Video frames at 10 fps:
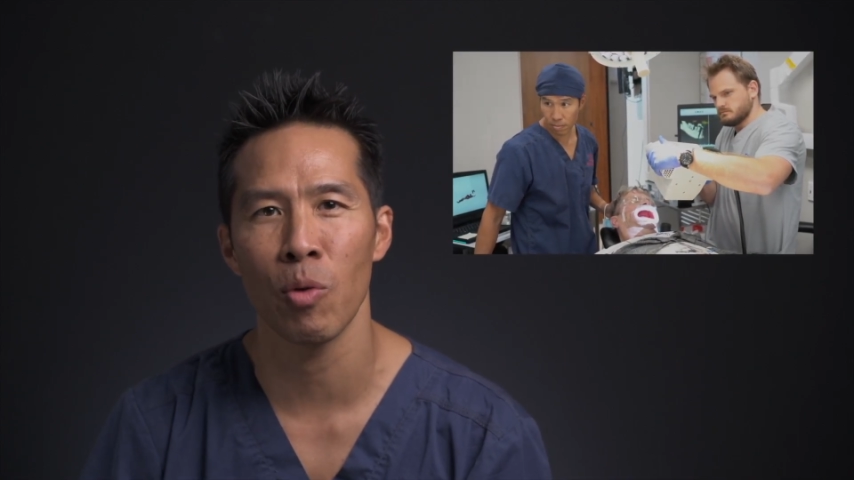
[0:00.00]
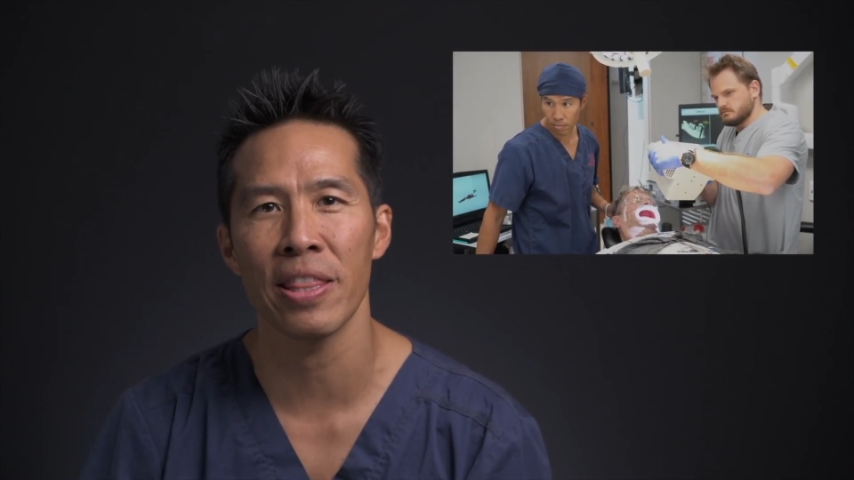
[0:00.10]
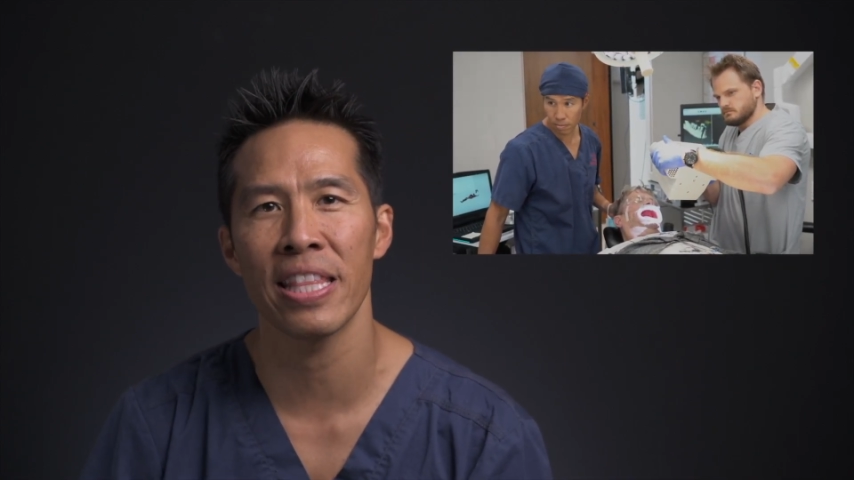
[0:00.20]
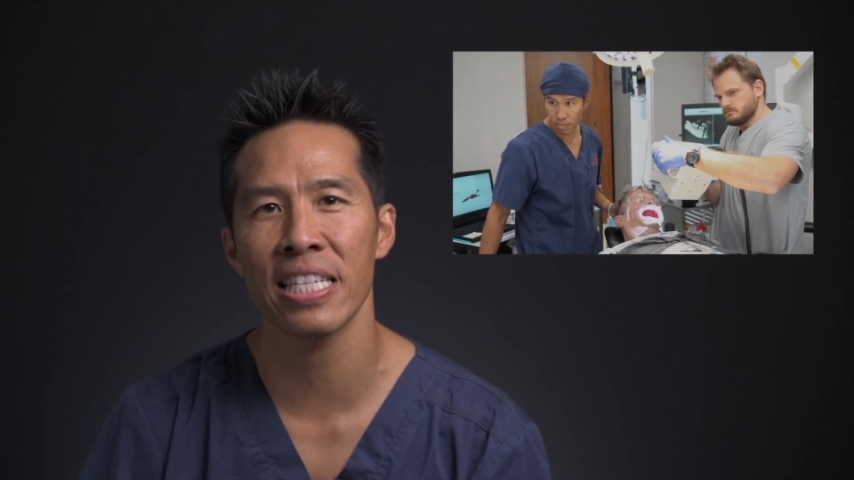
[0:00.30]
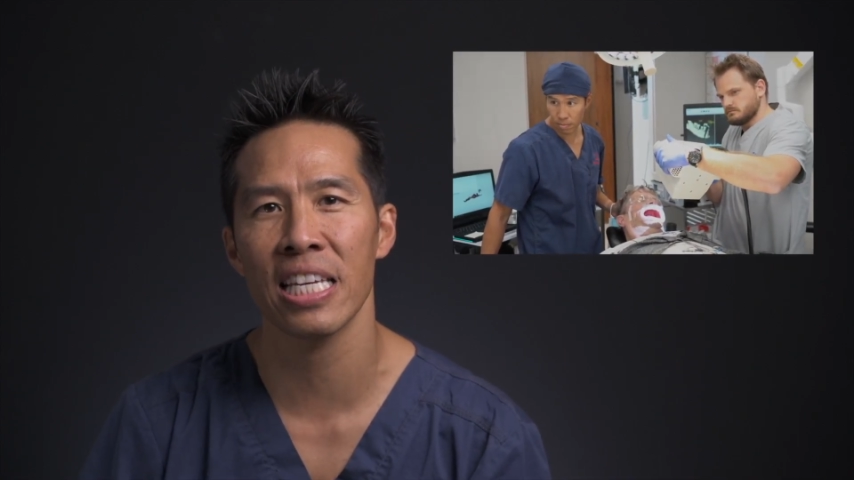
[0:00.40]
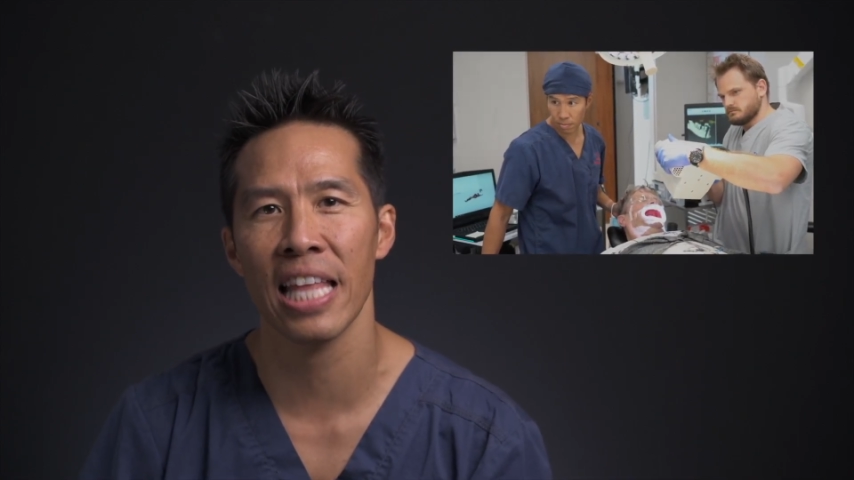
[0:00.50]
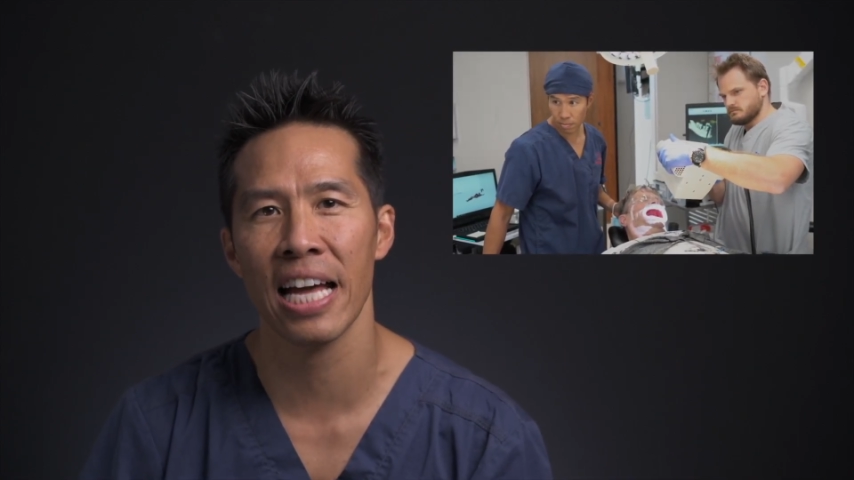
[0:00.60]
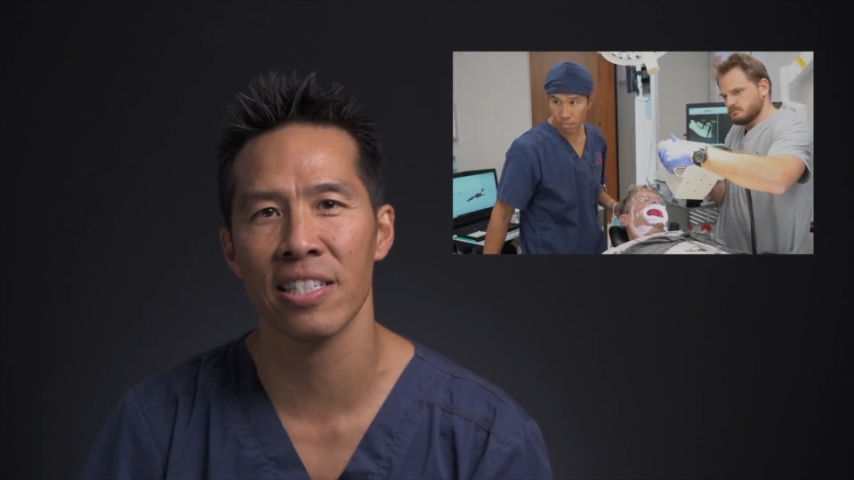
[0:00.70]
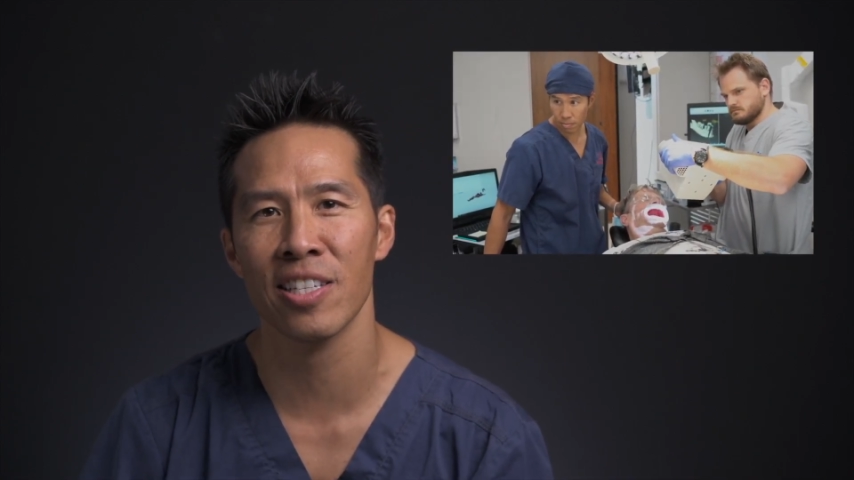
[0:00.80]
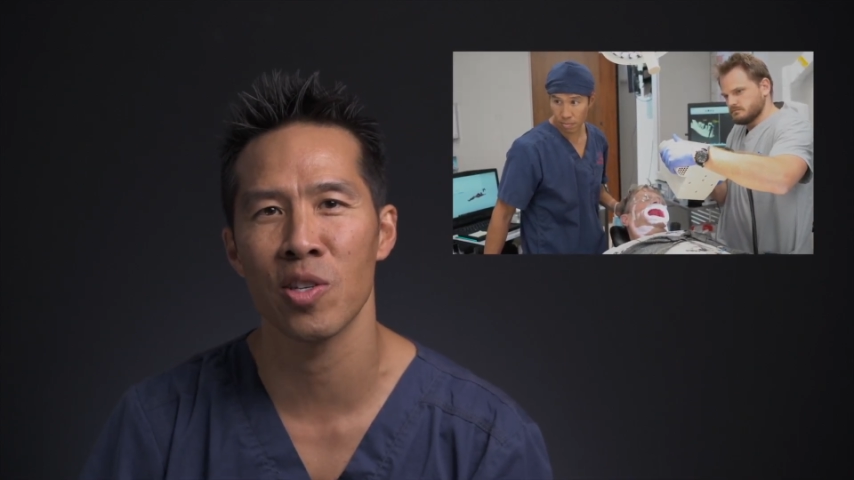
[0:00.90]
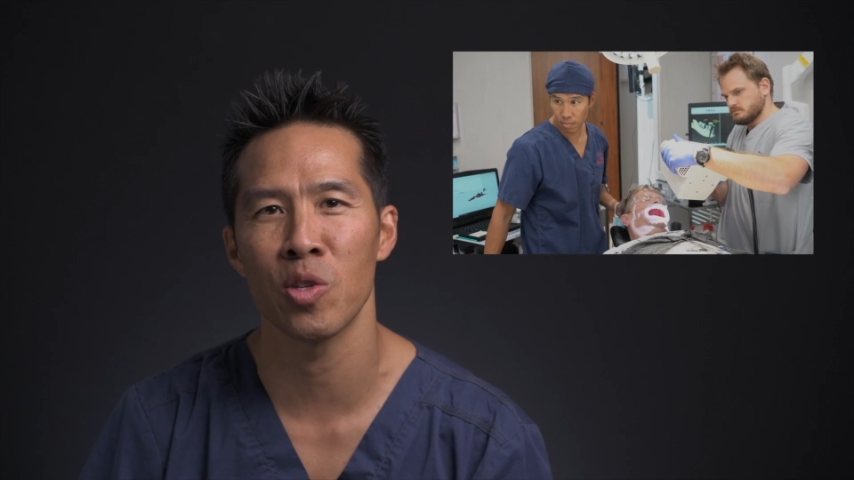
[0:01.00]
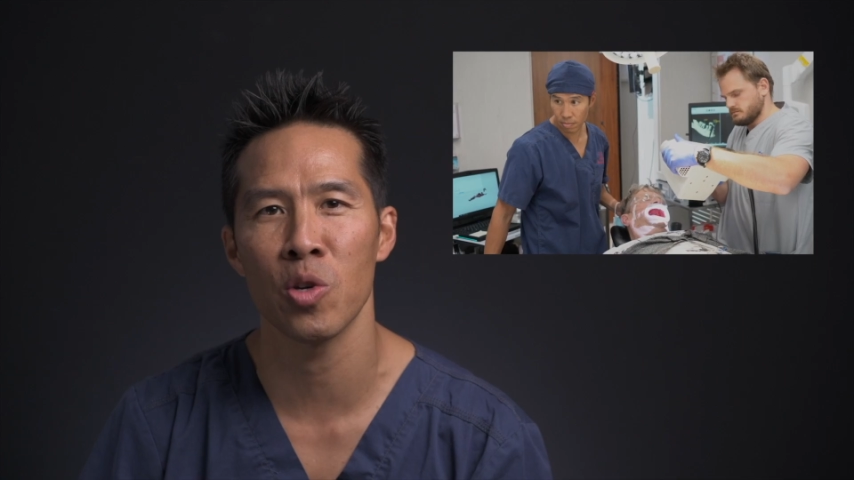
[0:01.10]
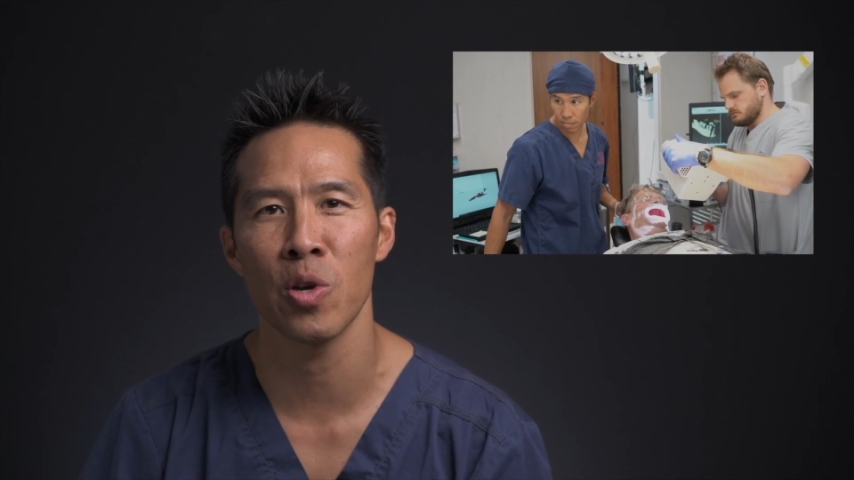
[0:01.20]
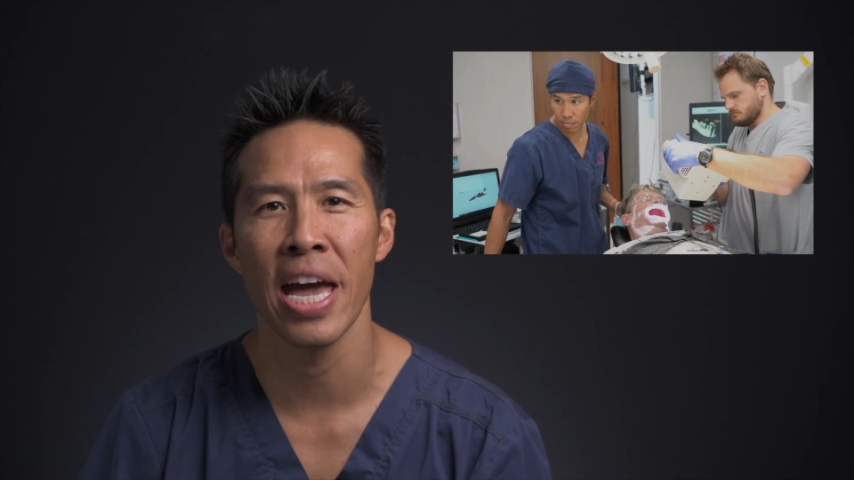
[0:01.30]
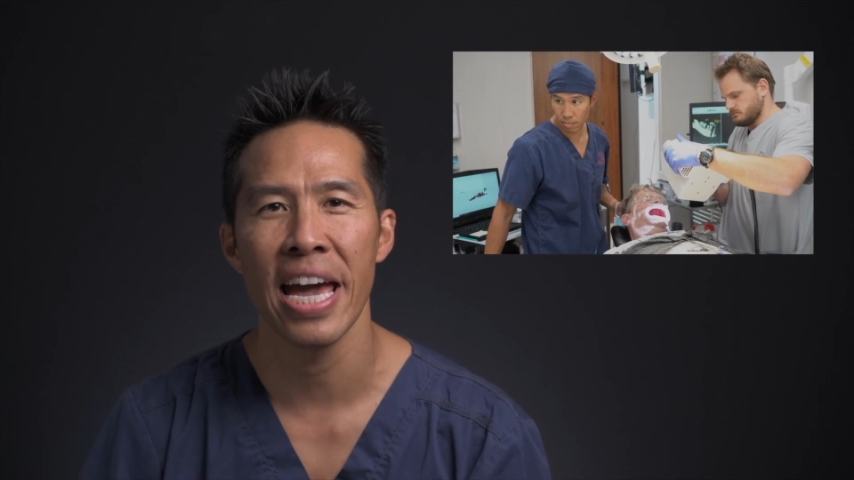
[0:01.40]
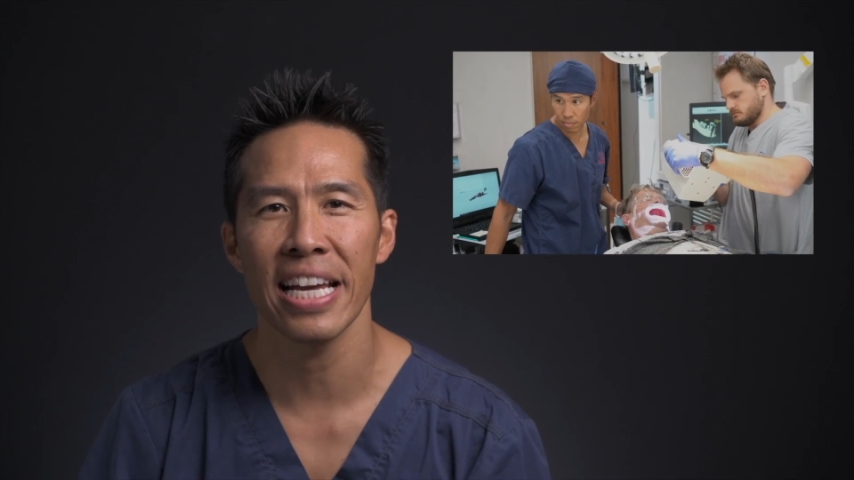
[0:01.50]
And what this allows us to do